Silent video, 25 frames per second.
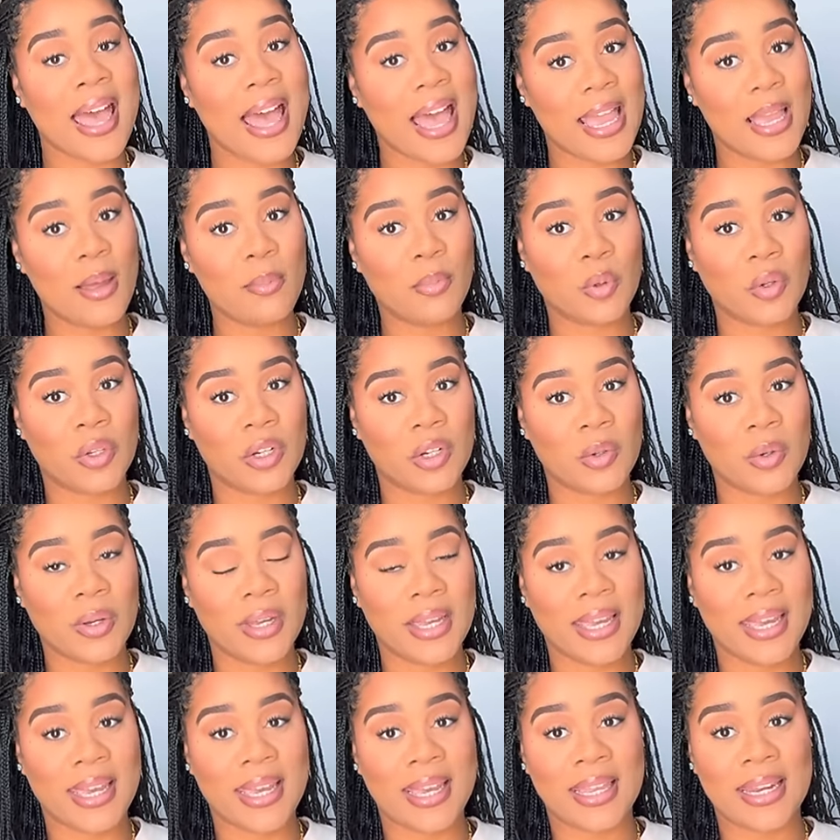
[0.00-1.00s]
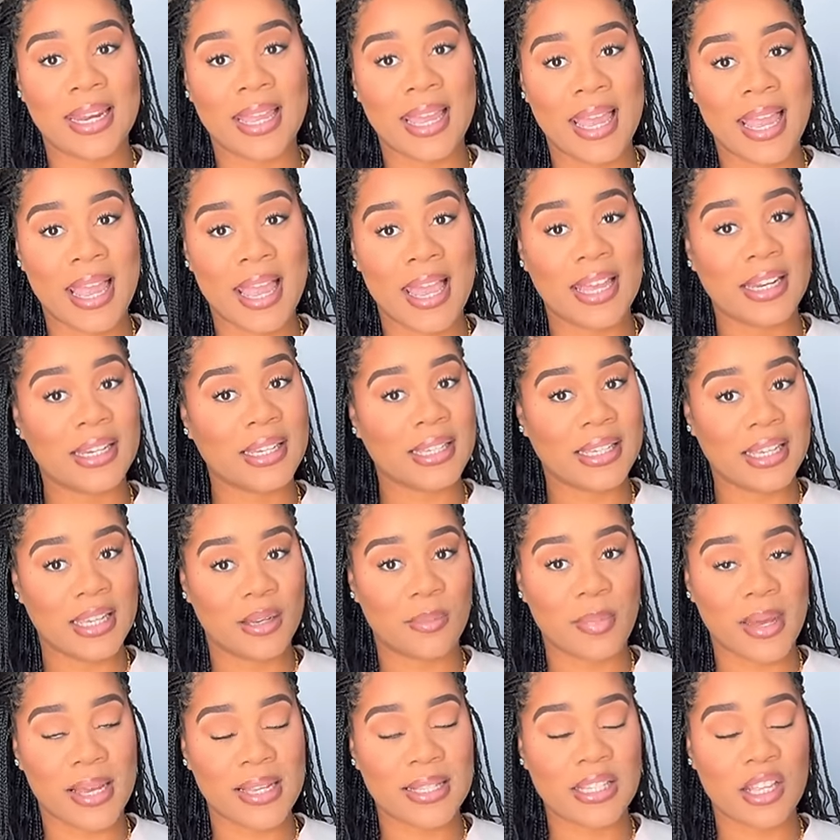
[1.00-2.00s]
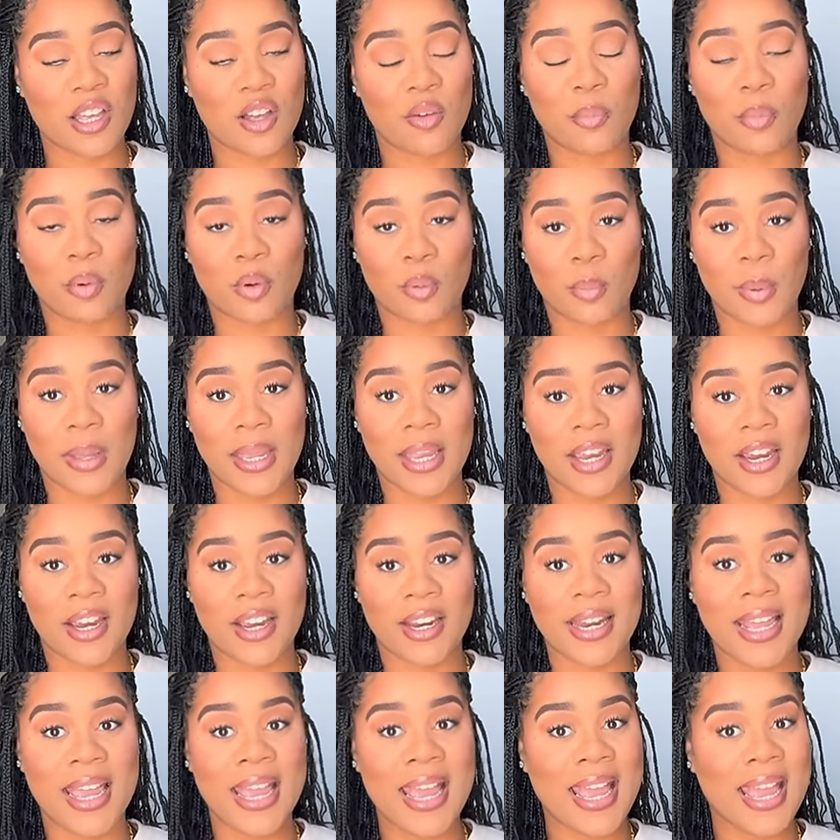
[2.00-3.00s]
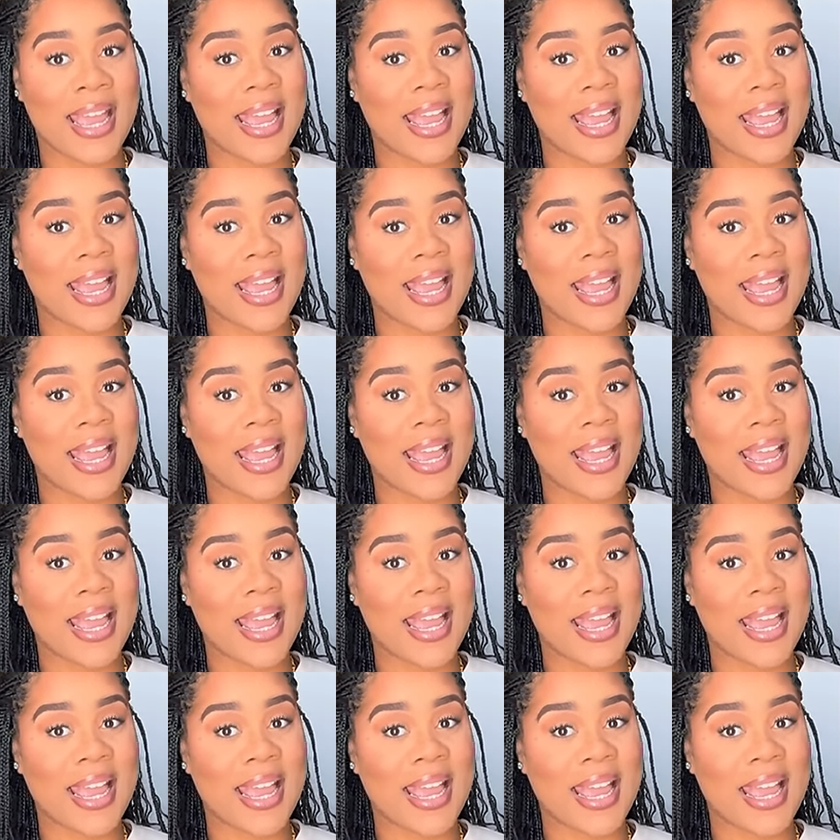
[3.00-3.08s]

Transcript: I'm gonna go ahead and get myself prepared